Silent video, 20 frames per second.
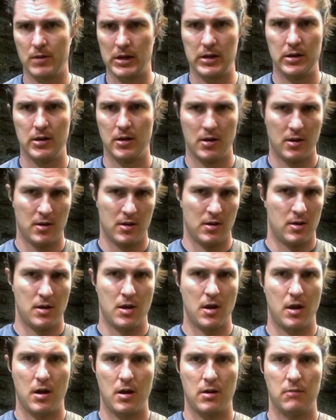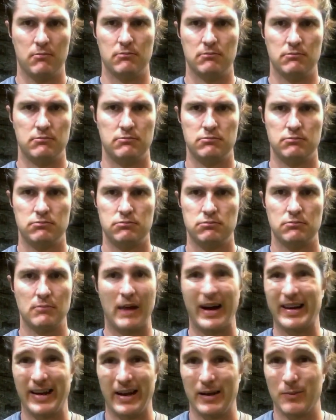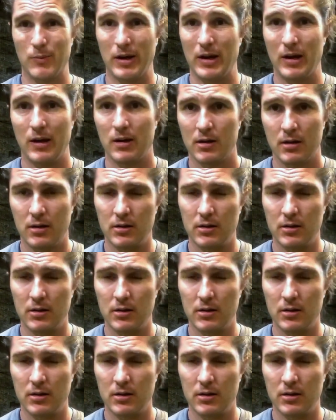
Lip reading: but I can be.